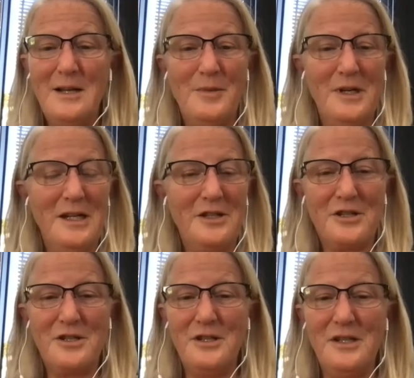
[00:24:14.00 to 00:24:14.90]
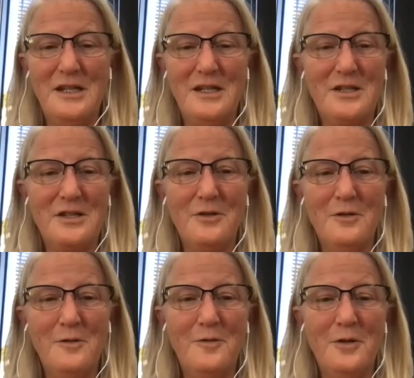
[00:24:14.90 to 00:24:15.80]
But it's
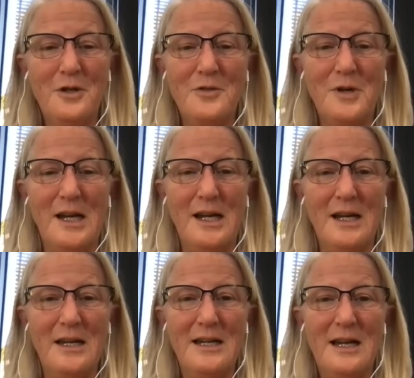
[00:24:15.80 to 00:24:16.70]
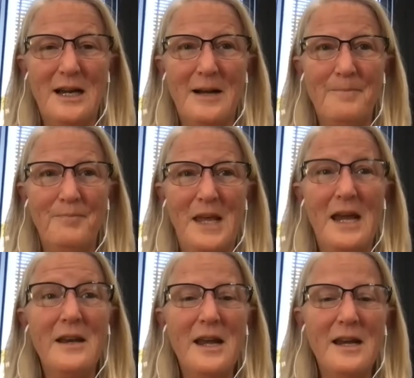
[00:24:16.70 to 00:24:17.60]
so frustrating. And
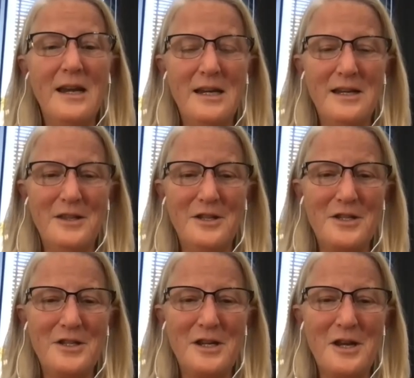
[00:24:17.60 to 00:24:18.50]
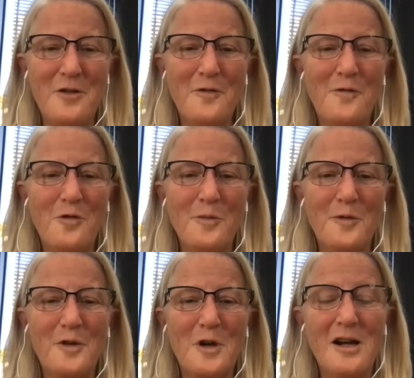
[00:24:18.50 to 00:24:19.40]
again, this is another form
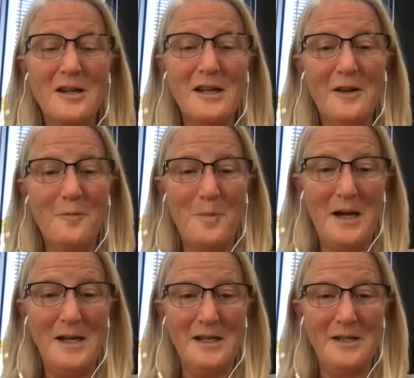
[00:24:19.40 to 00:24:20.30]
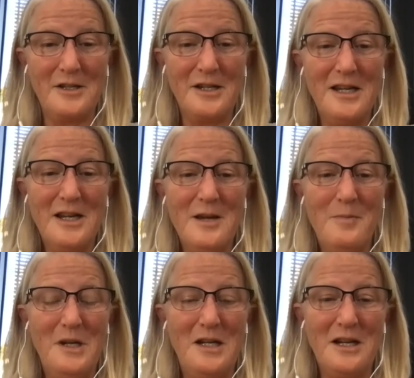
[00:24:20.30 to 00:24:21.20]
of cognitive bias.
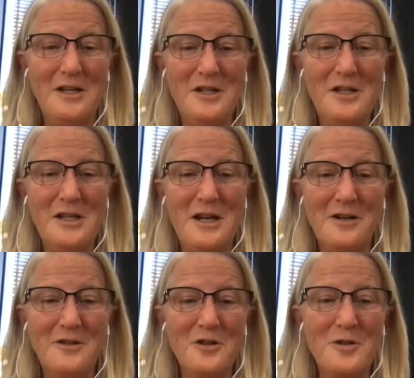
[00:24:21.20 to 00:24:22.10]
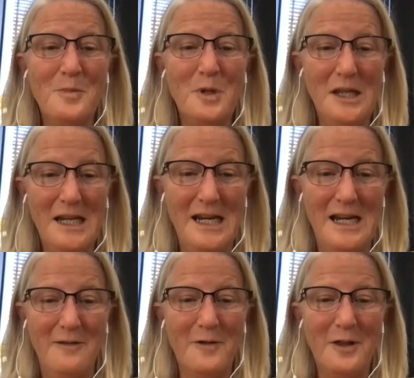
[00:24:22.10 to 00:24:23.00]
Because the doctors
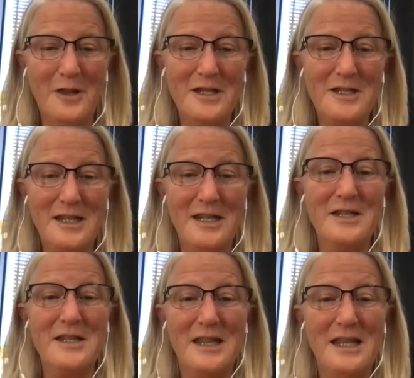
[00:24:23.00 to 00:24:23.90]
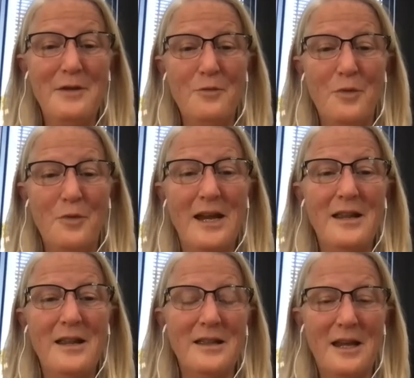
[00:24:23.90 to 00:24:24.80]
believe this is the way,
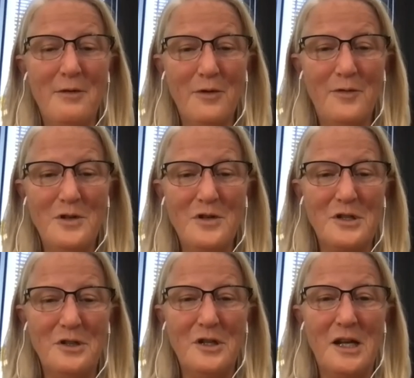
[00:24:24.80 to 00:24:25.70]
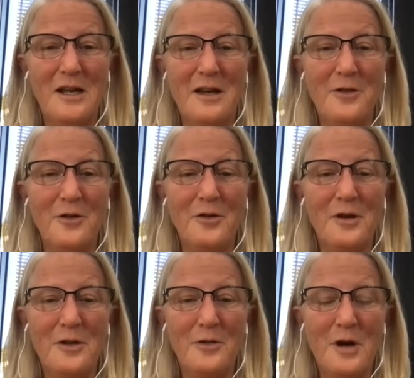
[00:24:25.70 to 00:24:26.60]
then they refuse to look at
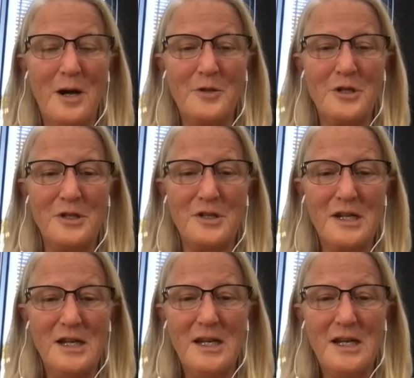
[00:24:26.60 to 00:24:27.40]
other options.